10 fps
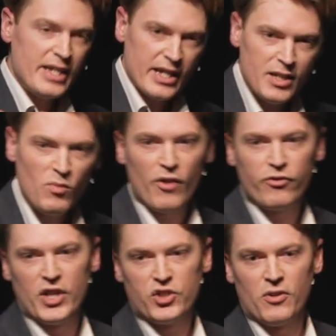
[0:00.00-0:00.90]
yet in my
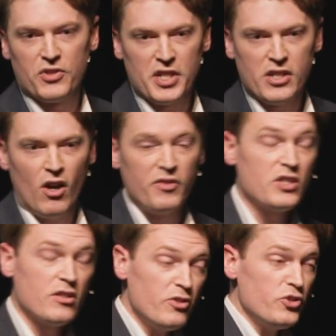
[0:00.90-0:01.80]
flesh I'll see God.
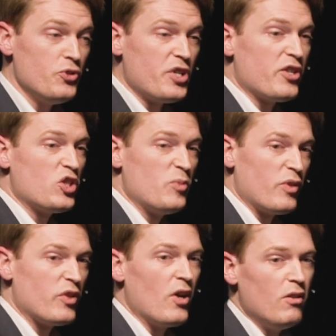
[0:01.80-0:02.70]
There's a lot of New
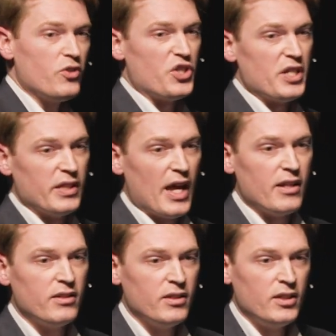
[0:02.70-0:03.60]
Testament theology in that.
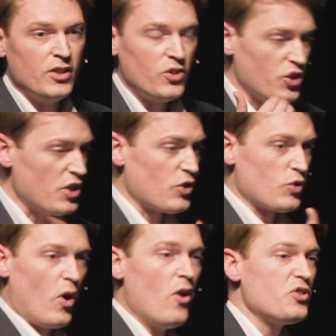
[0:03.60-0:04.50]

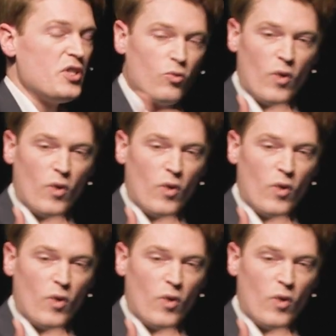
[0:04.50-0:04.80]
Jesus rose and he'll